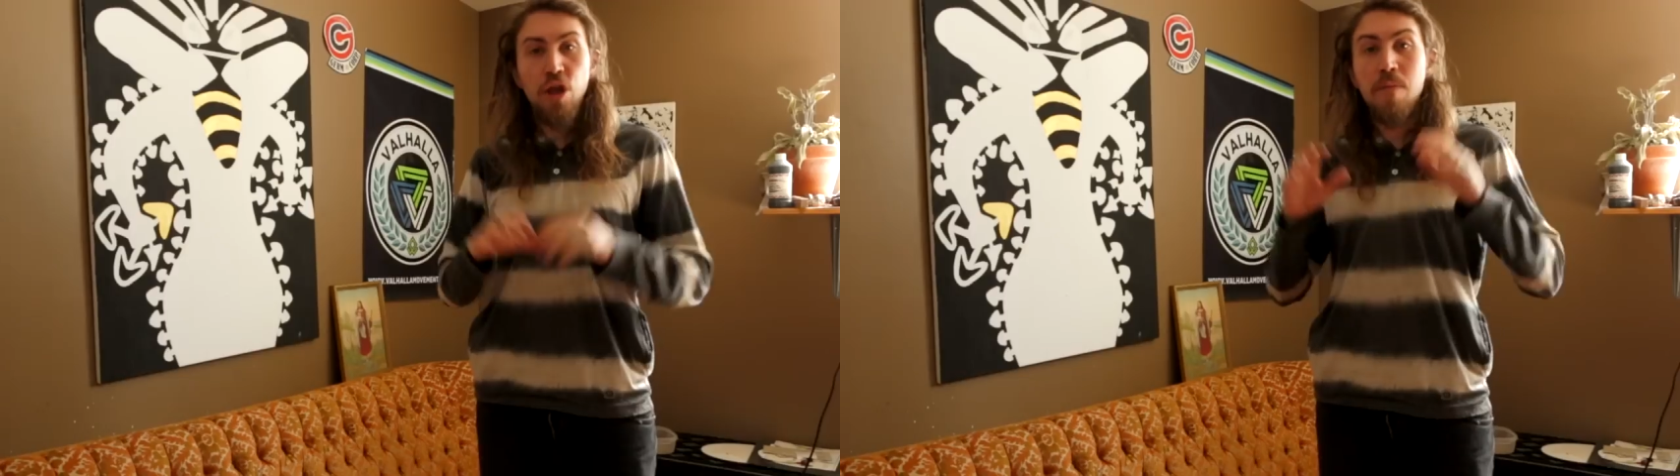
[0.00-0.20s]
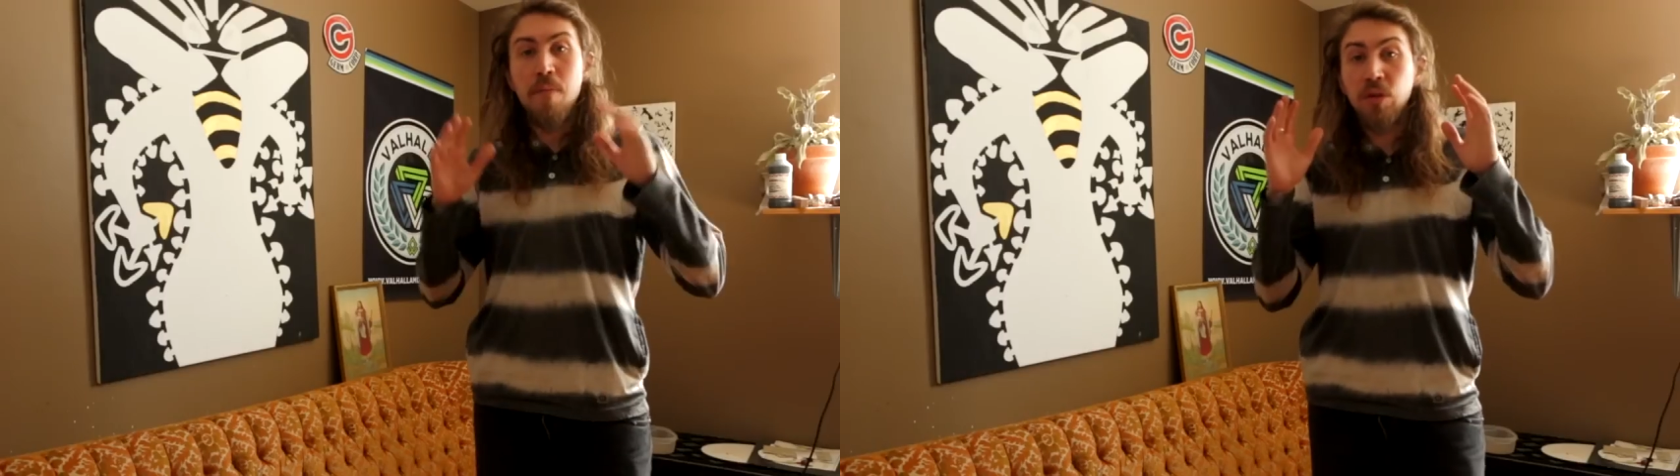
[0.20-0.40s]

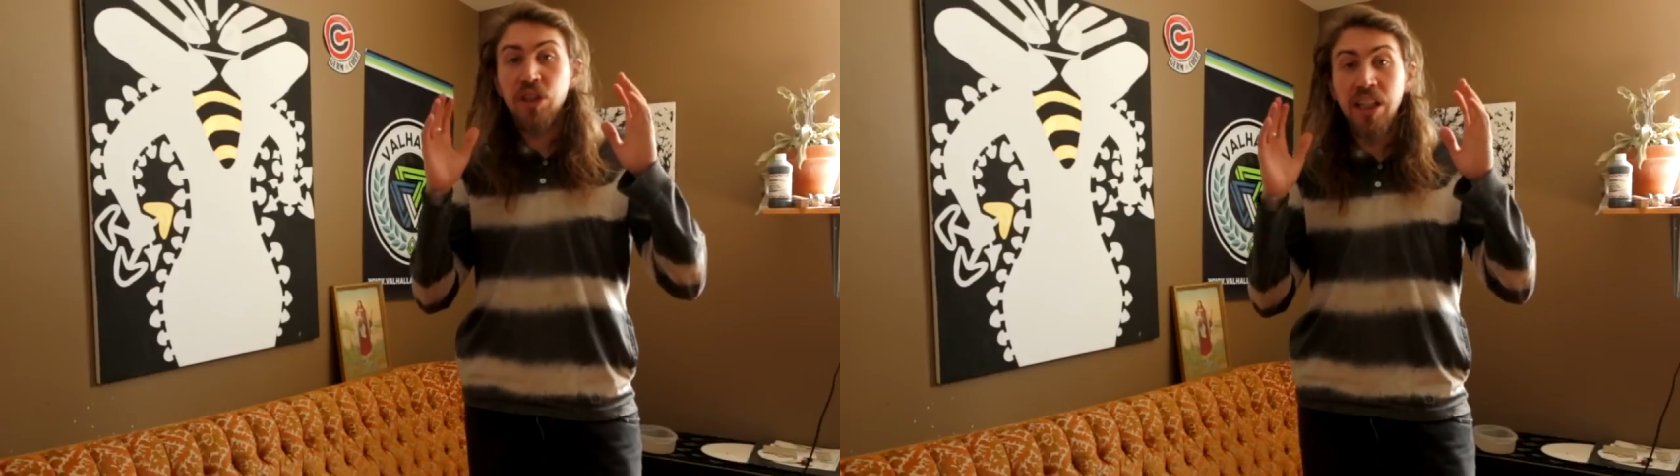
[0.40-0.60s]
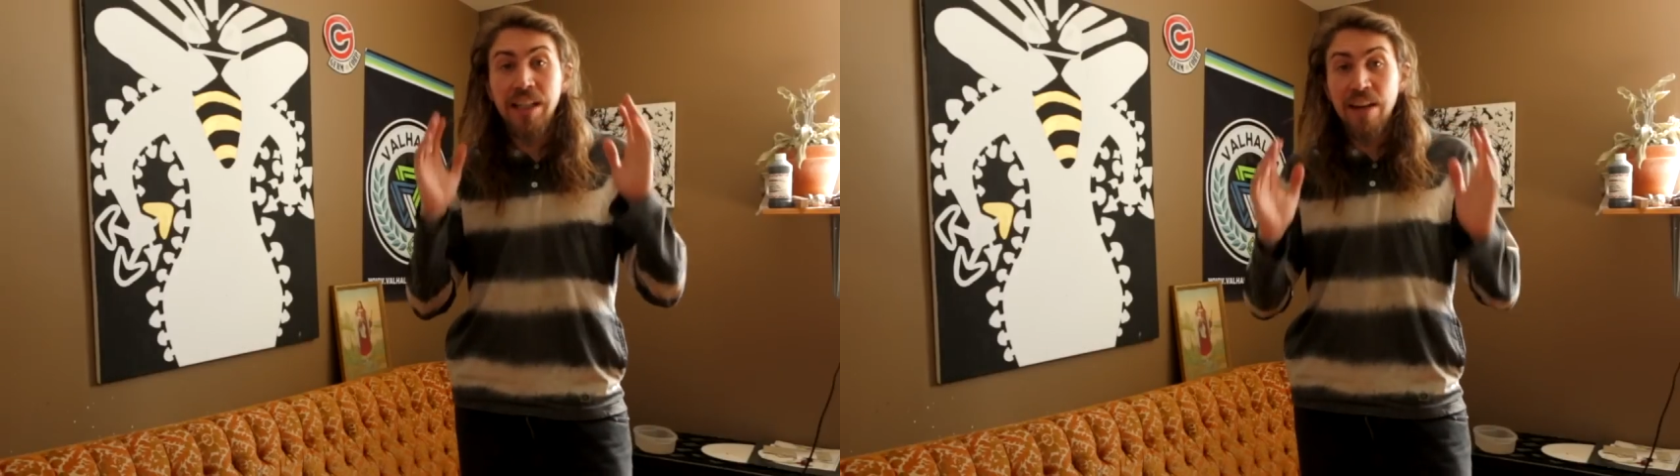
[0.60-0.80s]
The
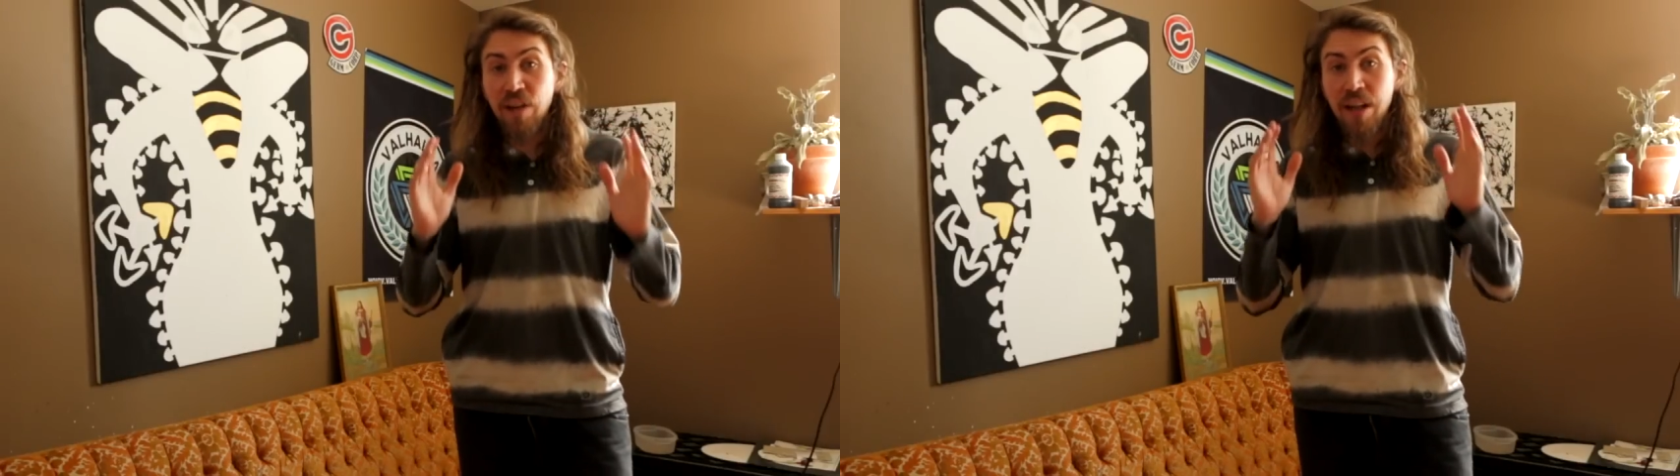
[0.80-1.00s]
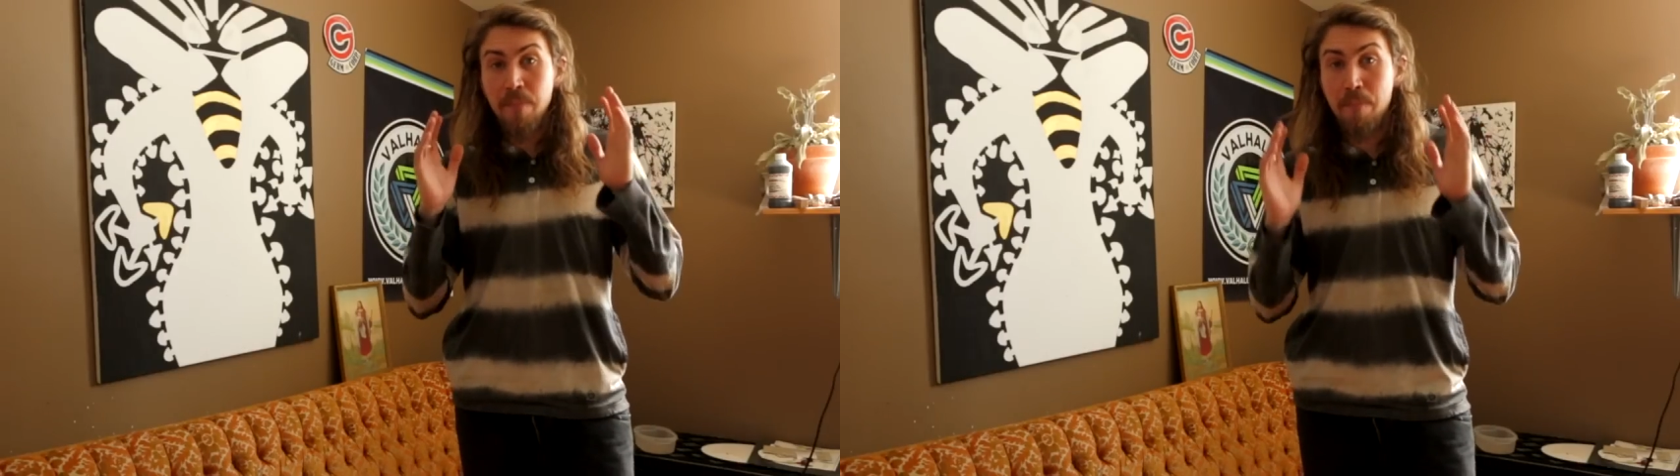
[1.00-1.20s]
most
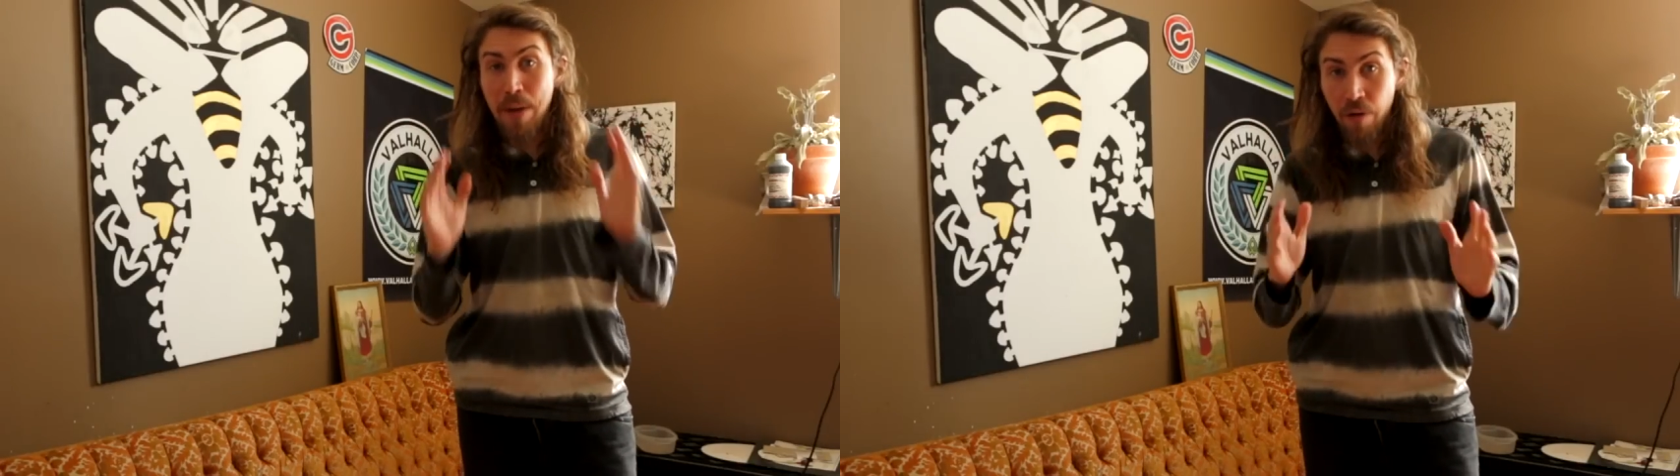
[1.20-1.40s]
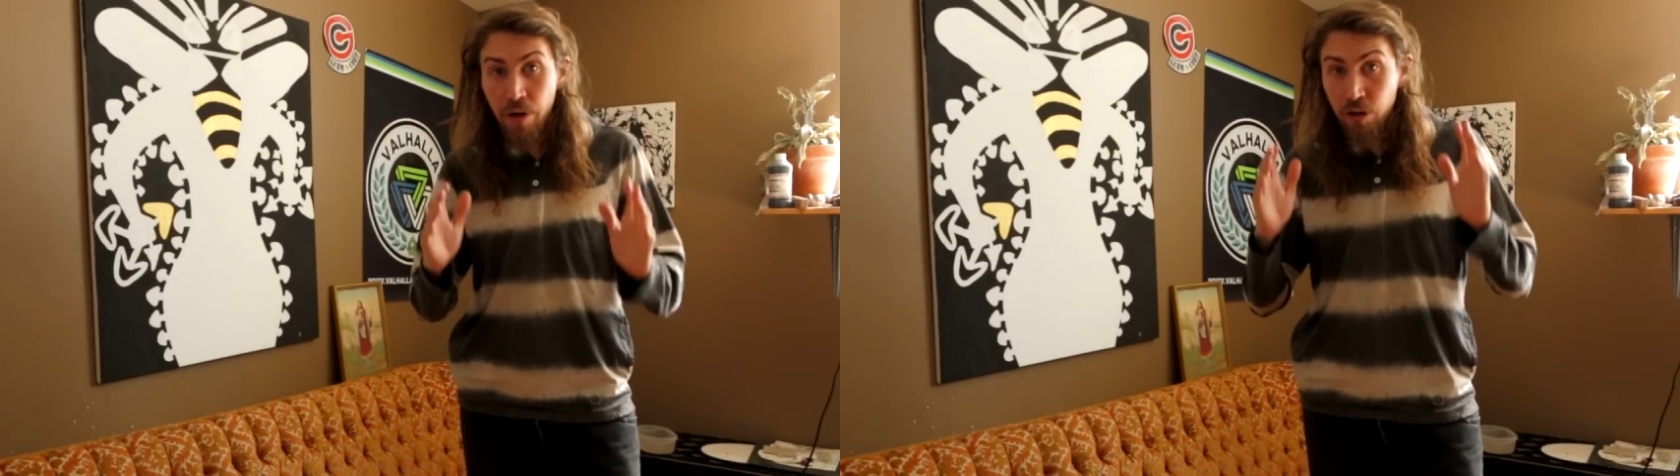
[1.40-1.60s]
significant
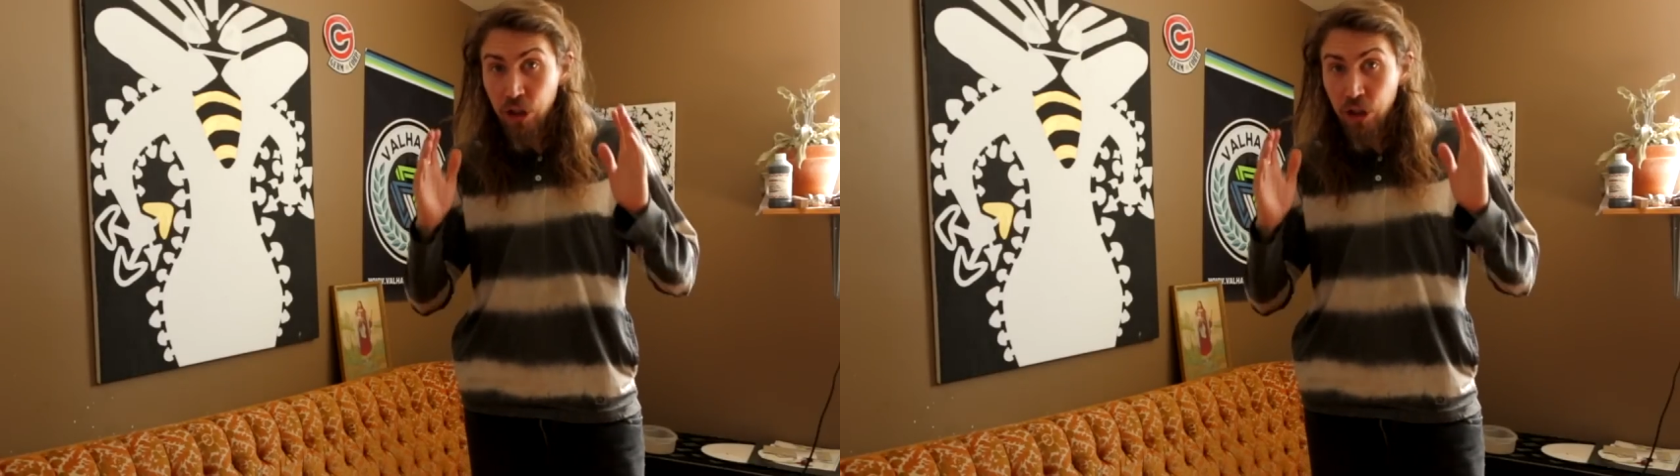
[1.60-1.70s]
barrier